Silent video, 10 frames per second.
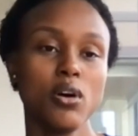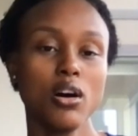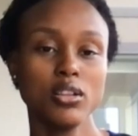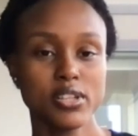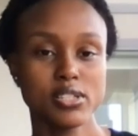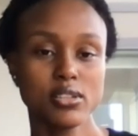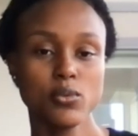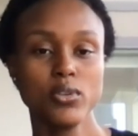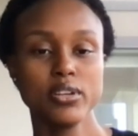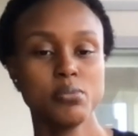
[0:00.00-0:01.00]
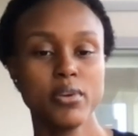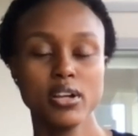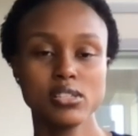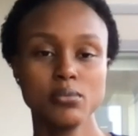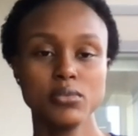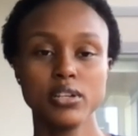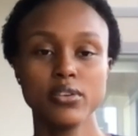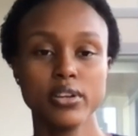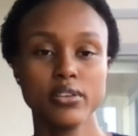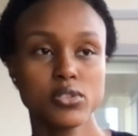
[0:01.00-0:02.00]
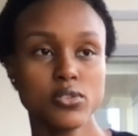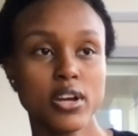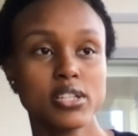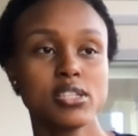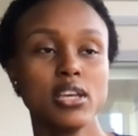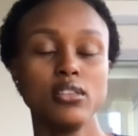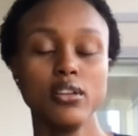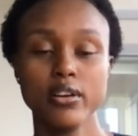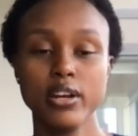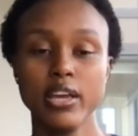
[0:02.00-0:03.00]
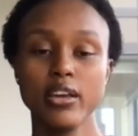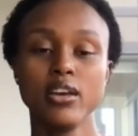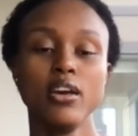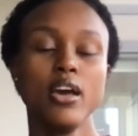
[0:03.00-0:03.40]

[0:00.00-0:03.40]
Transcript: all of us will experience some degree of stress and learning